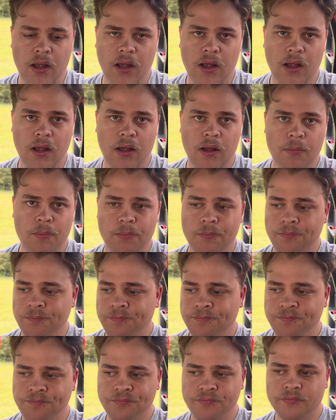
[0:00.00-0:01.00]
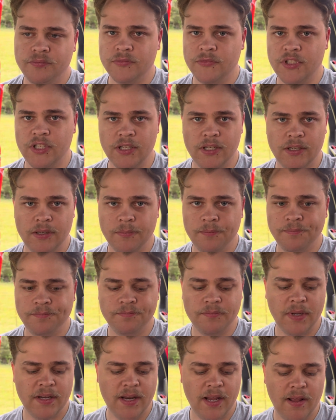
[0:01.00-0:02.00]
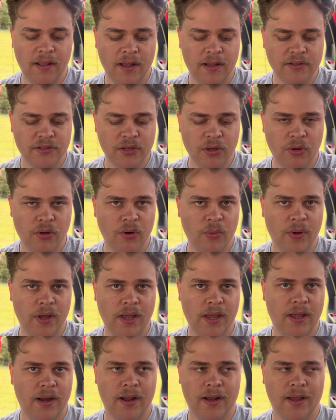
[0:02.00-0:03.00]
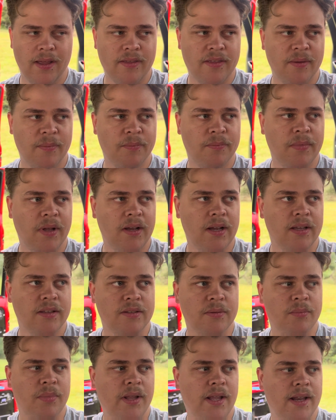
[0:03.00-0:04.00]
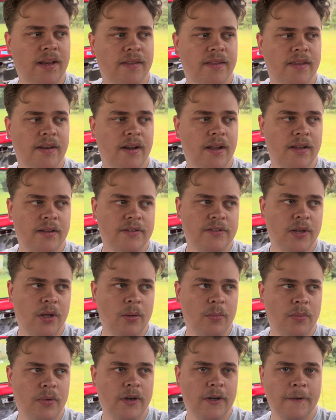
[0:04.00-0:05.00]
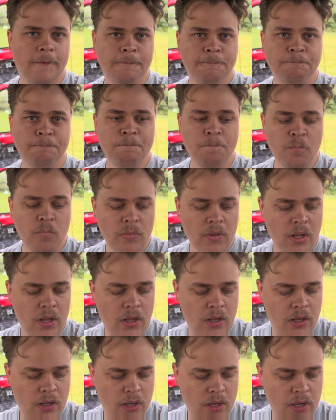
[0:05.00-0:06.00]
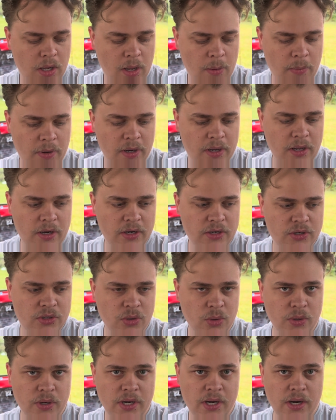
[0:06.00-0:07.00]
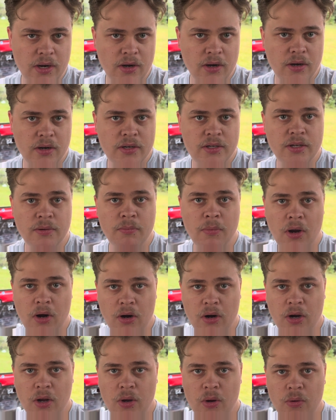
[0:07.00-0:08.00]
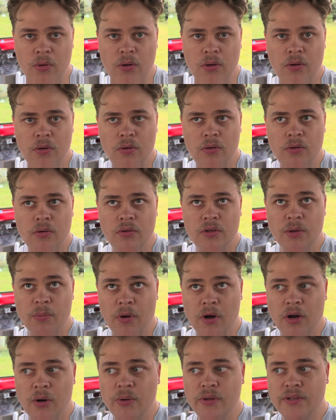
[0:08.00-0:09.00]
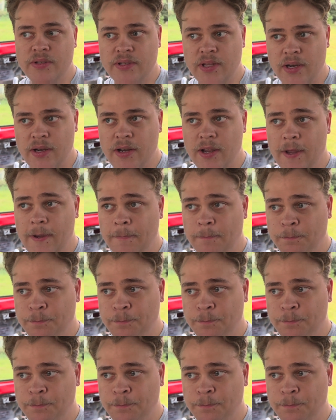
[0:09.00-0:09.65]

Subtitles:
My daylight's going away, and I got some plans tonight, so I'm gonna cut it short here. Tomorrow is Sunday.